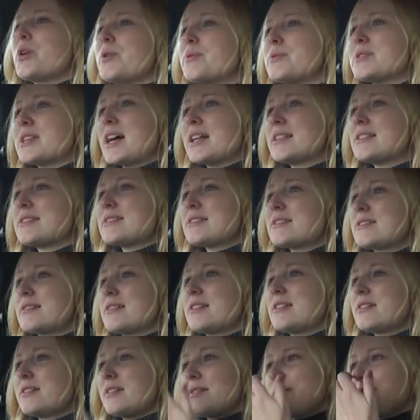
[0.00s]
quotes
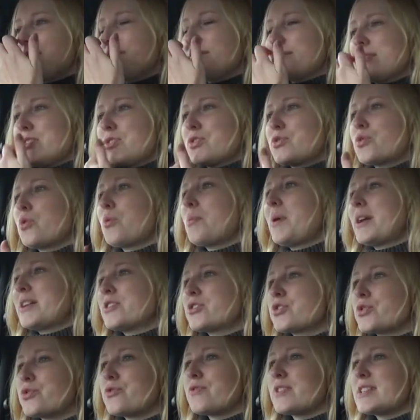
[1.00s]
and you know just sort my
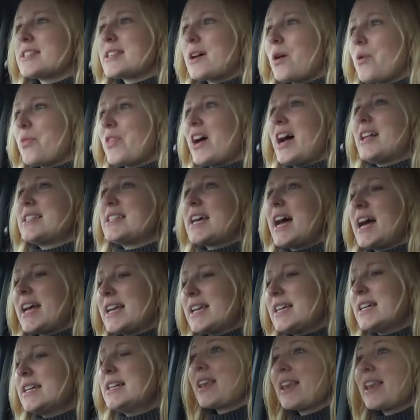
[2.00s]
insurance out that day.